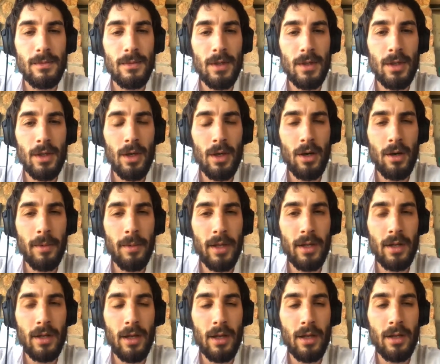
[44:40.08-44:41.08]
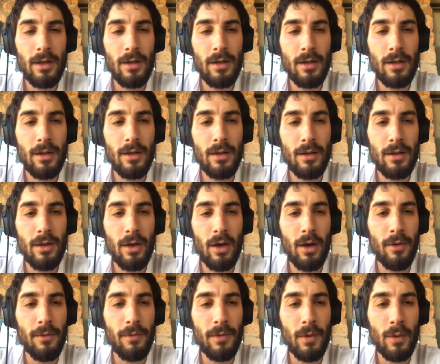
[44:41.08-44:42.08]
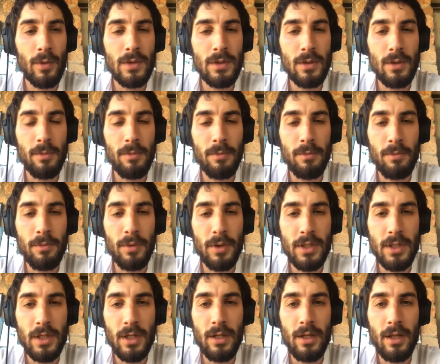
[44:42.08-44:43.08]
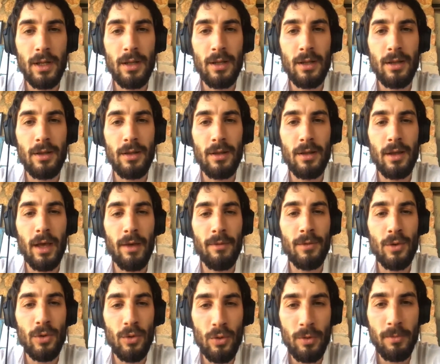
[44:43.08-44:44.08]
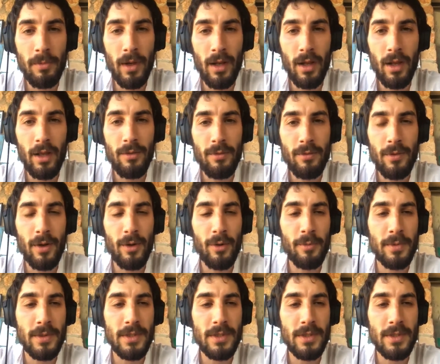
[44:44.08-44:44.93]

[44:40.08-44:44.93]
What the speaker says: Yeah, man, and I also appreciate having you in my life, 100%.